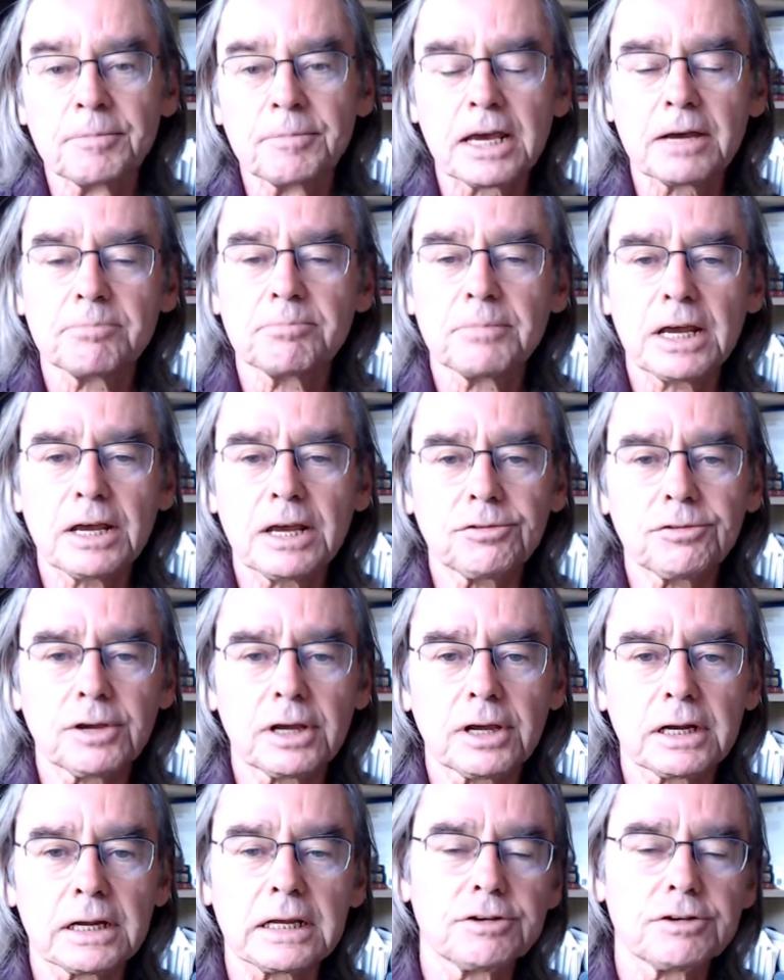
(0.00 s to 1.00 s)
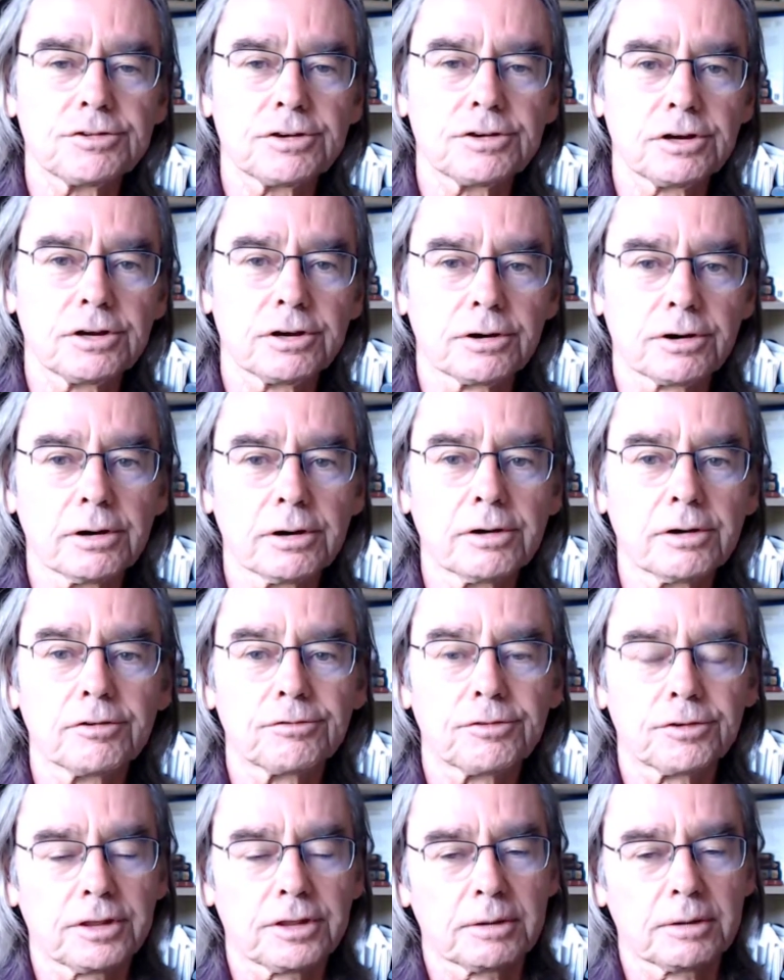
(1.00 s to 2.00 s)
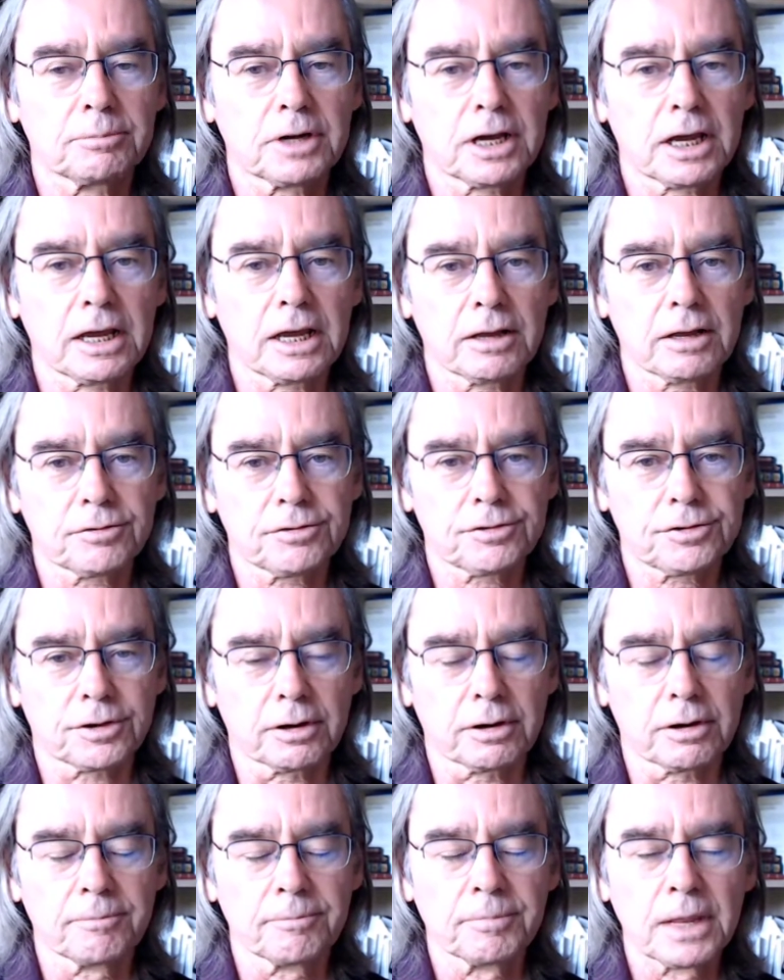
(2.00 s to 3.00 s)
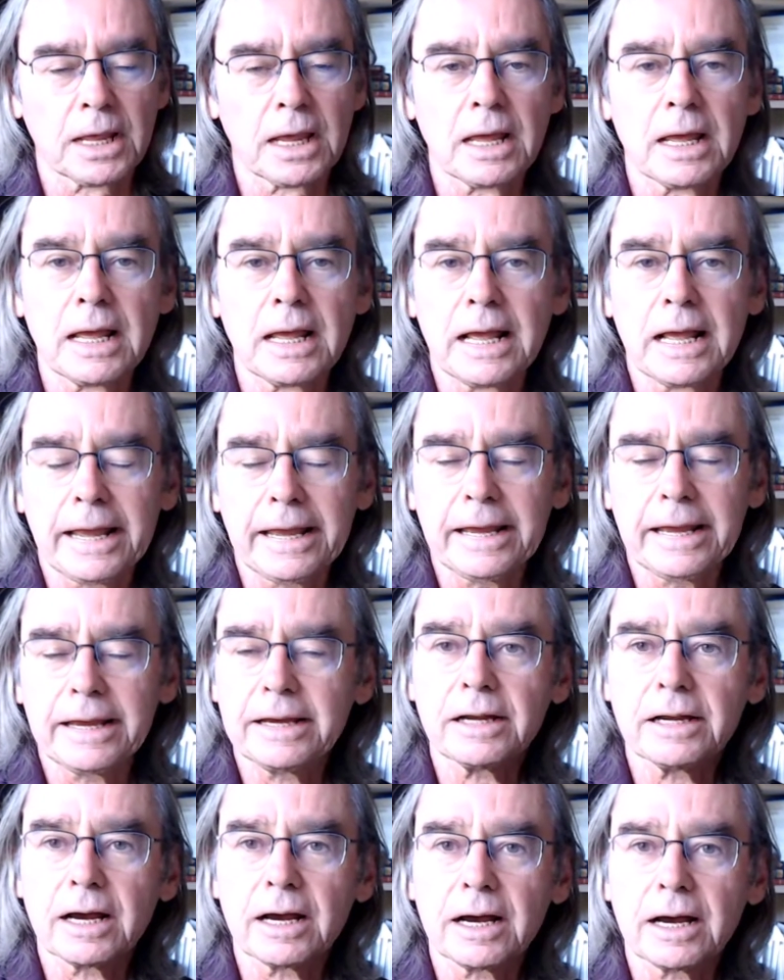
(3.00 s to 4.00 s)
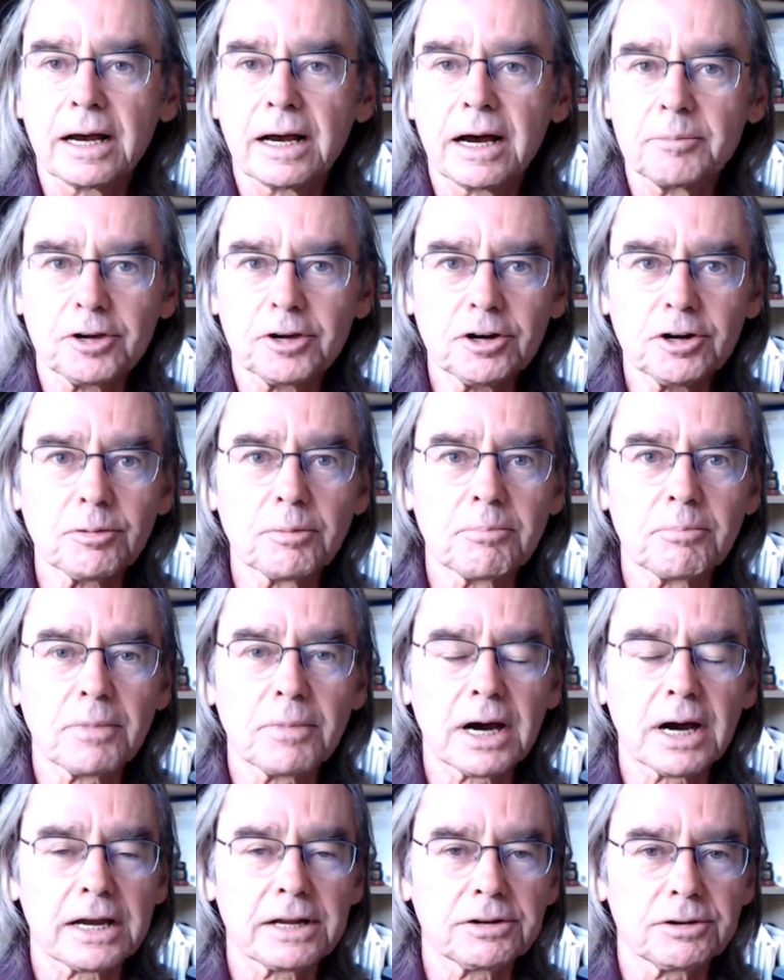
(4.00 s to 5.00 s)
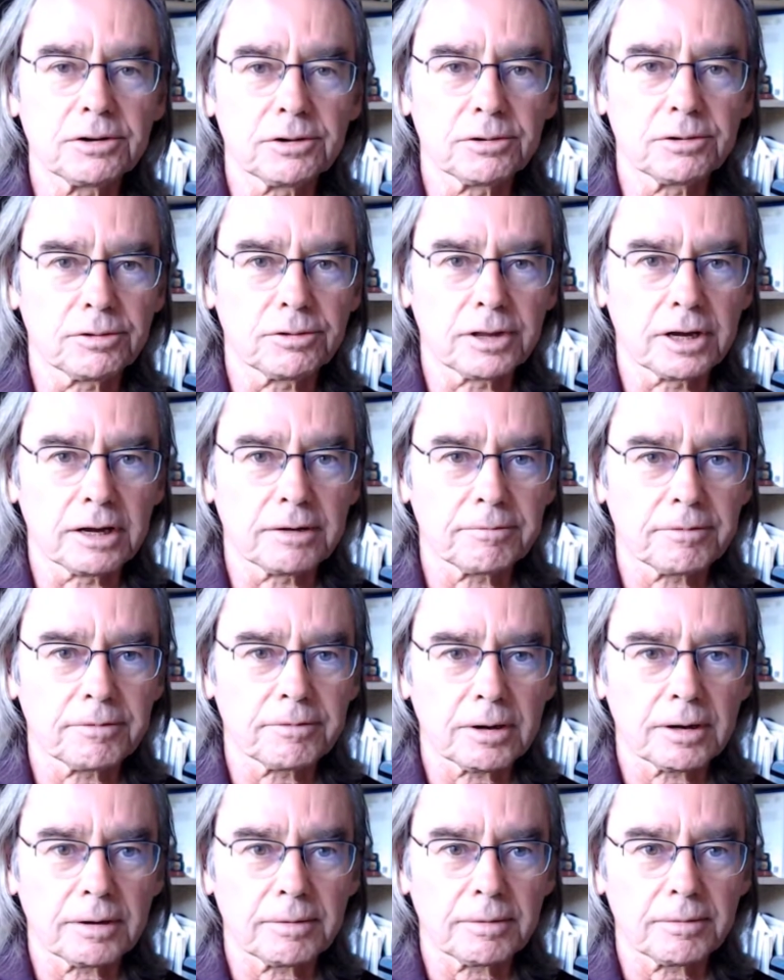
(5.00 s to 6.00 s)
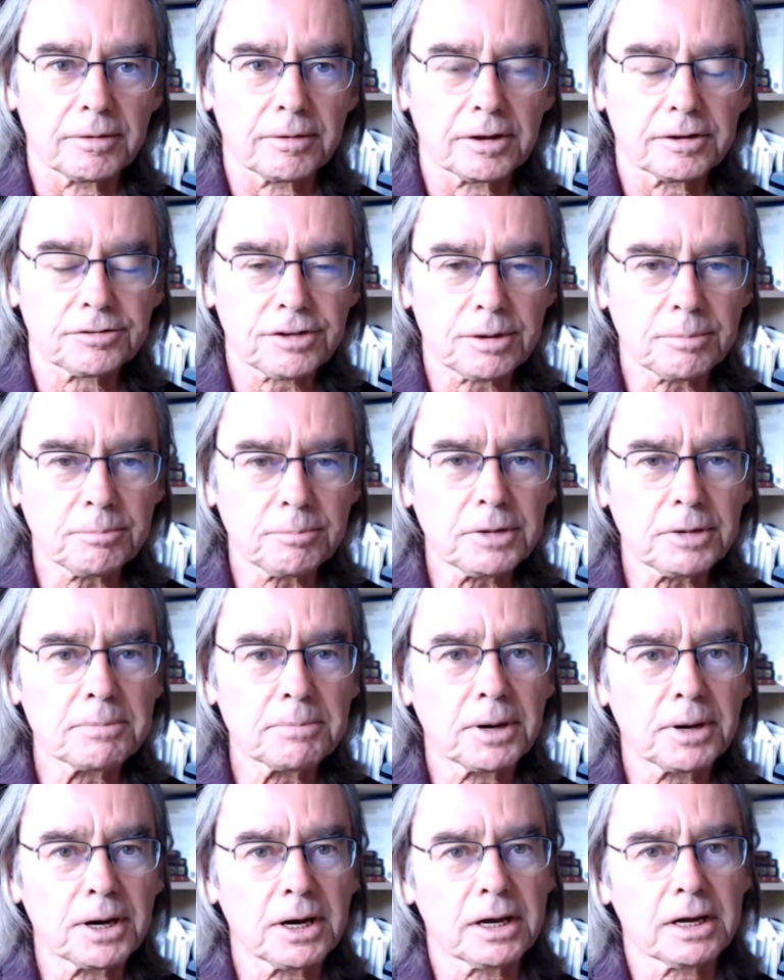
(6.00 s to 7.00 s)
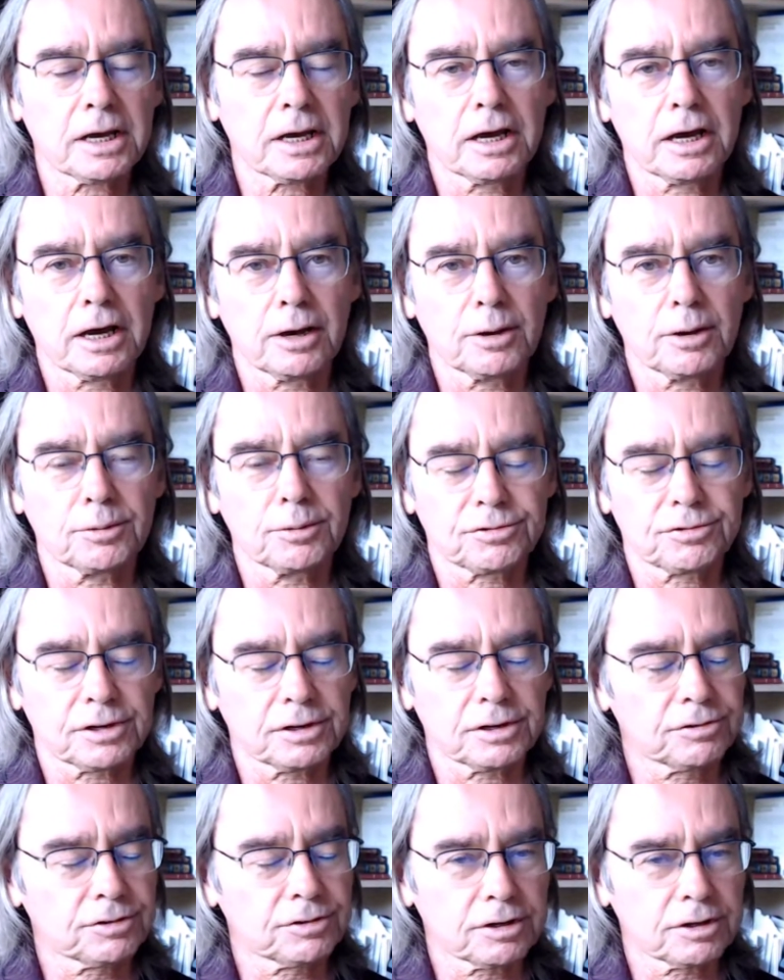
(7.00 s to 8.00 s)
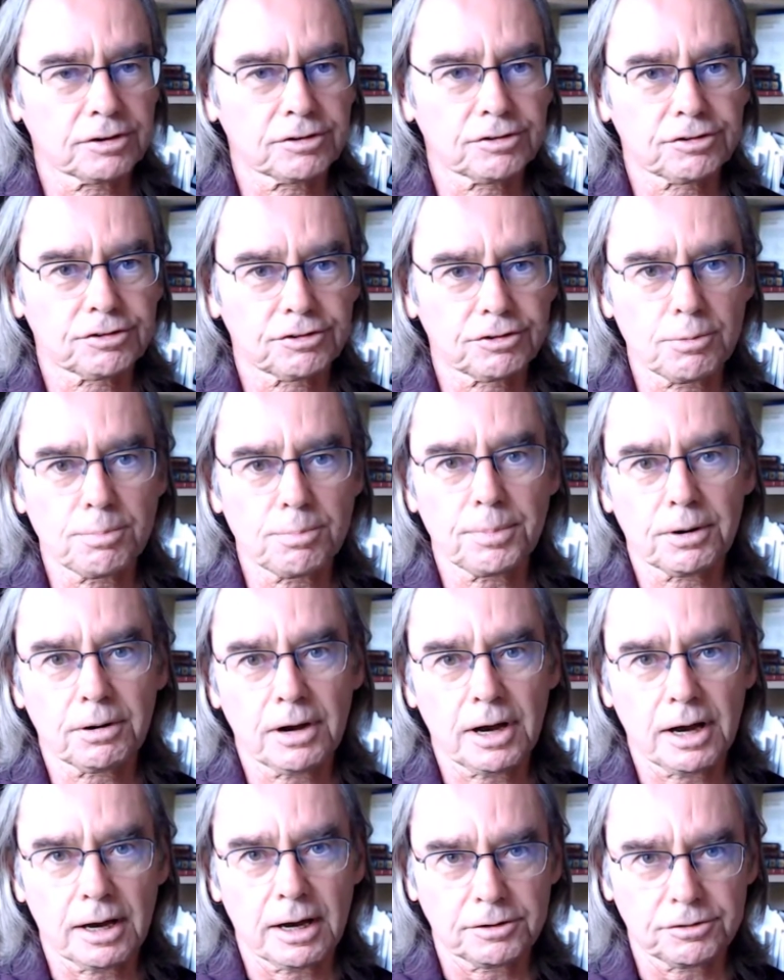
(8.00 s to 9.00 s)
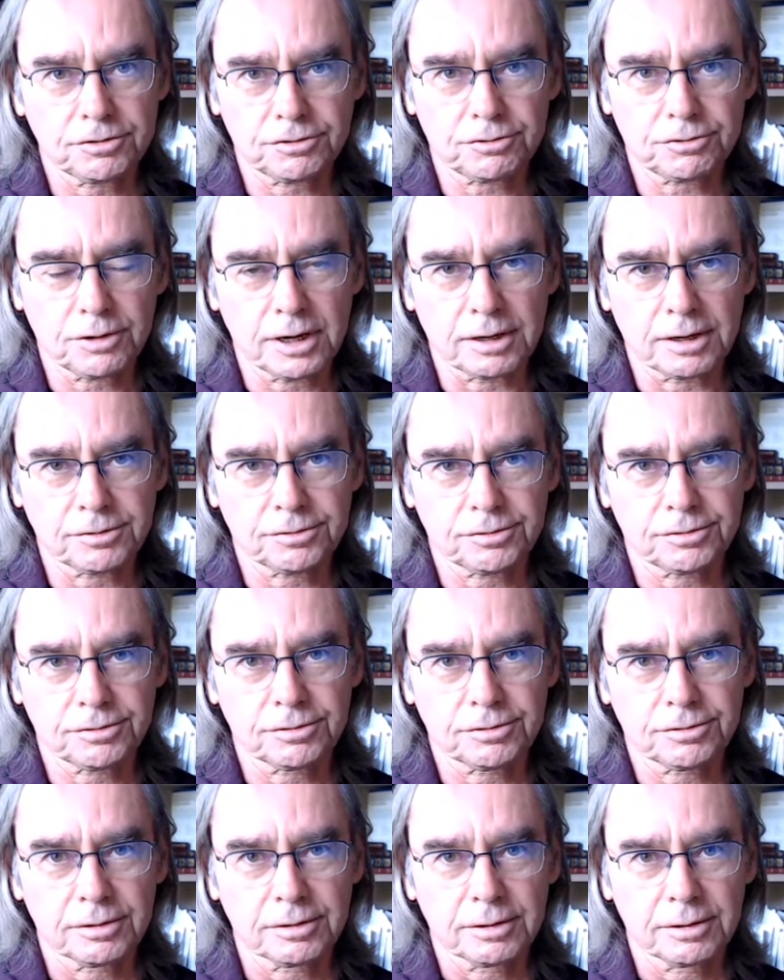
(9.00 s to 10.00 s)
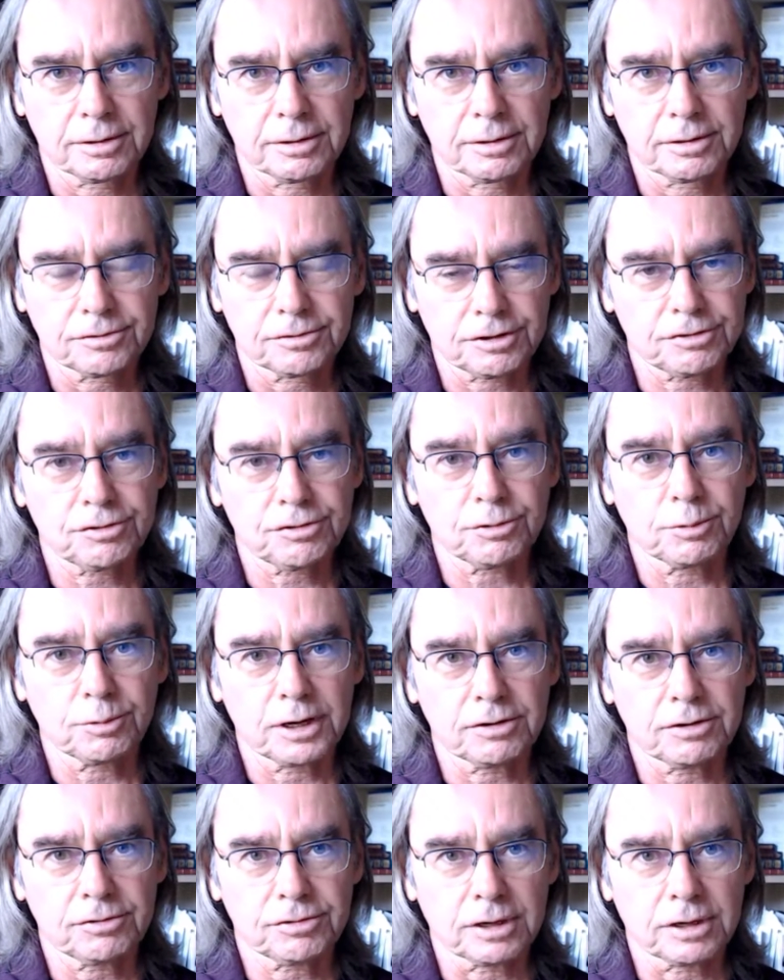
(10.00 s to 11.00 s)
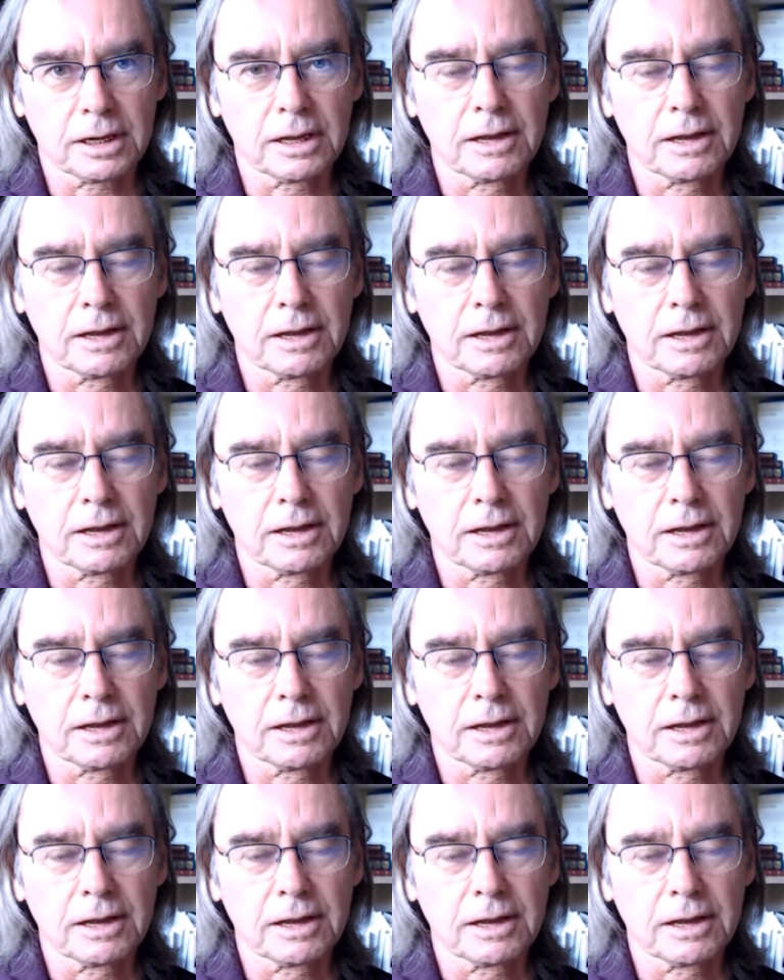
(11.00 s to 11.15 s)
It makes it easier for them to answer. And I'm going to remind you that somebody buying a house is in a super high stress situation.